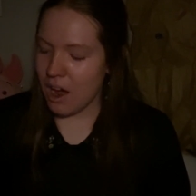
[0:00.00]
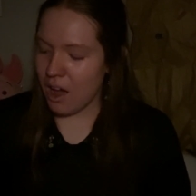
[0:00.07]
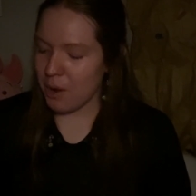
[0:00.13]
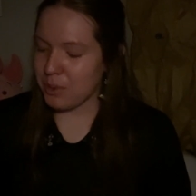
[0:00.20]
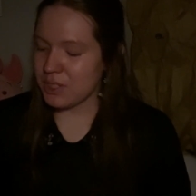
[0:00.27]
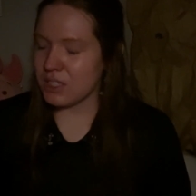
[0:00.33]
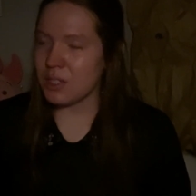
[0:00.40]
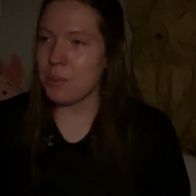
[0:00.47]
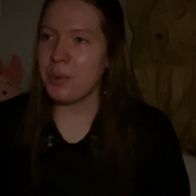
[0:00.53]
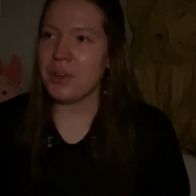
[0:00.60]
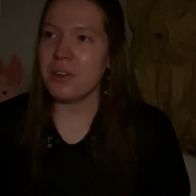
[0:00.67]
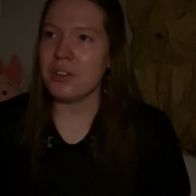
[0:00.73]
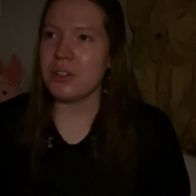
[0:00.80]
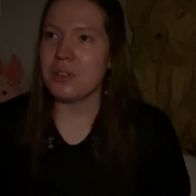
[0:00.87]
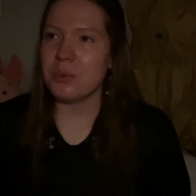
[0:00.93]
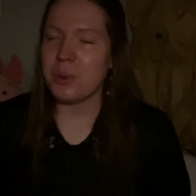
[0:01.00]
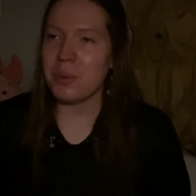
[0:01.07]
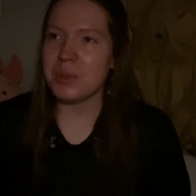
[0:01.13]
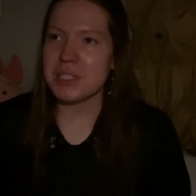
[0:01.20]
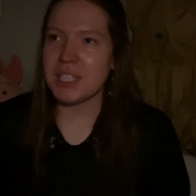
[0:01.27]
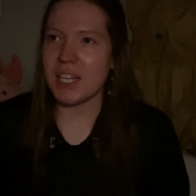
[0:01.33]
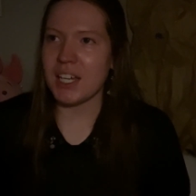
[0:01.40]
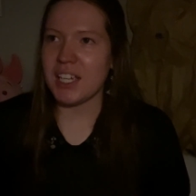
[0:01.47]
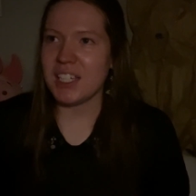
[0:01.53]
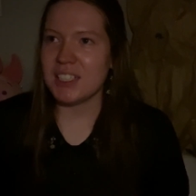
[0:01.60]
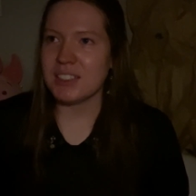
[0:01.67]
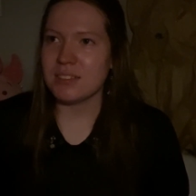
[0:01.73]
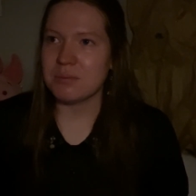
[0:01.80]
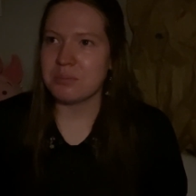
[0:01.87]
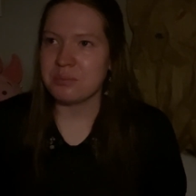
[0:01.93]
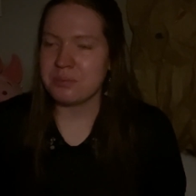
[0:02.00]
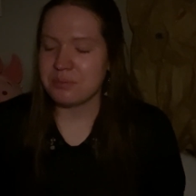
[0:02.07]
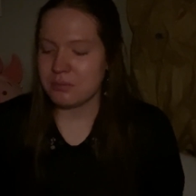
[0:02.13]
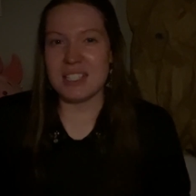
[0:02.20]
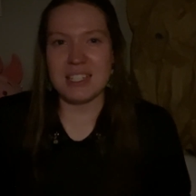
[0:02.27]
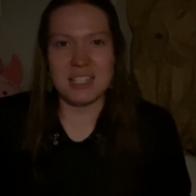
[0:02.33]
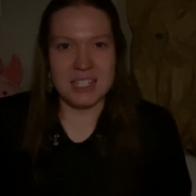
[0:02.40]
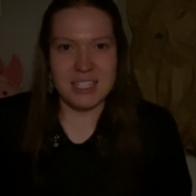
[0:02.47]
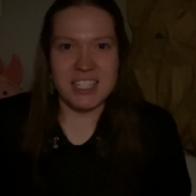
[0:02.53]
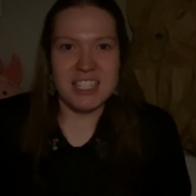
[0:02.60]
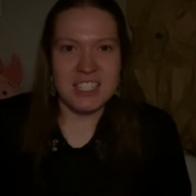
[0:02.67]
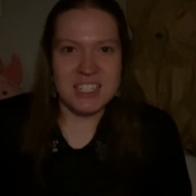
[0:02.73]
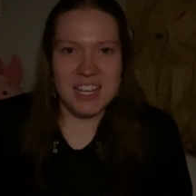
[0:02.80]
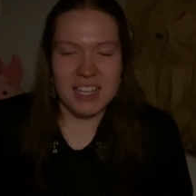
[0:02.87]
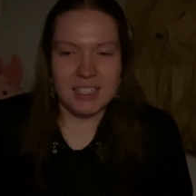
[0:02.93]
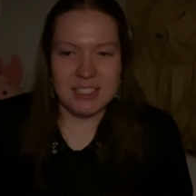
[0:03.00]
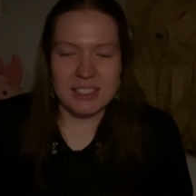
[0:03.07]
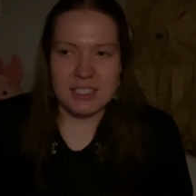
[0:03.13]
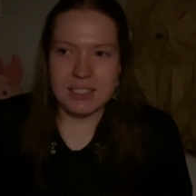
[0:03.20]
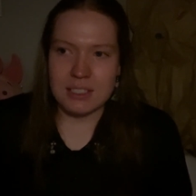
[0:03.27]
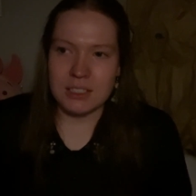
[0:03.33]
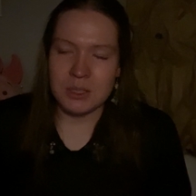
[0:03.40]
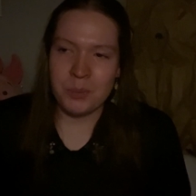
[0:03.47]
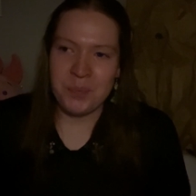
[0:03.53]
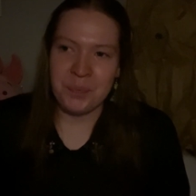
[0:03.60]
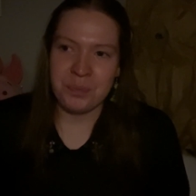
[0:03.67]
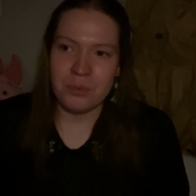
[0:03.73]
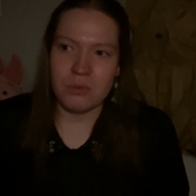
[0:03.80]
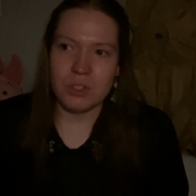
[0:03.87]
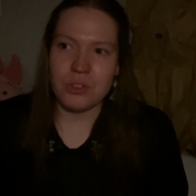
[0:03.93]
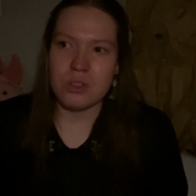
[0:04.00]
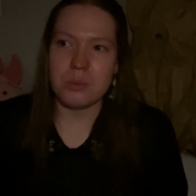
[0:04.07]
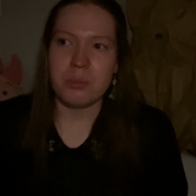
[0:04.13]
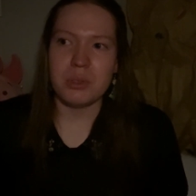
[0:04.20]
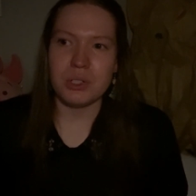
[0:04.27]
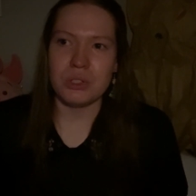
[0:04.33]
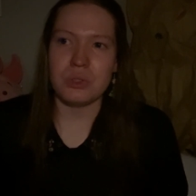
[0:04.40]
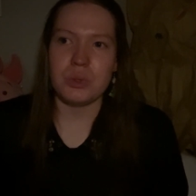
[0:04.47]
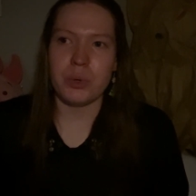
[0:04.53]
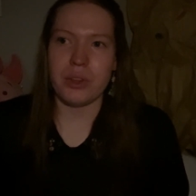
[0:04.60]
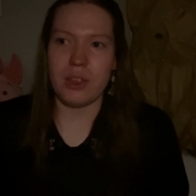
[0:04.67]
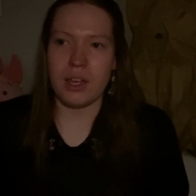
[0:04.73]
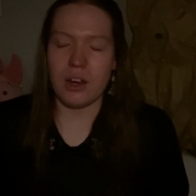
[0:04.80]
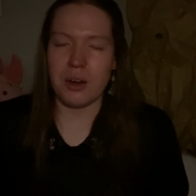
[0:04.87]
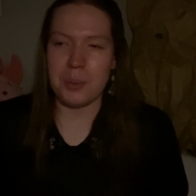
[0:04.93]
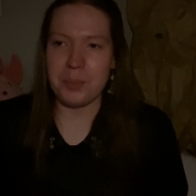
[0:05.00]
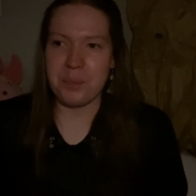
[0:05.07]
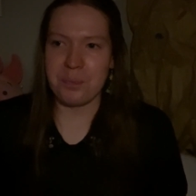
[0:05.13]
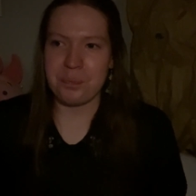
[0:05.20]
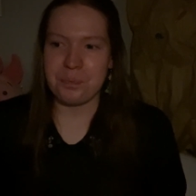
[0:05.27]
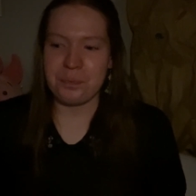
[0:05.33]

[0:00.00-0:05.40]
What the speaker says: I was somewhere in, where was I? Is it Denton, Texas? There's a bookstore there.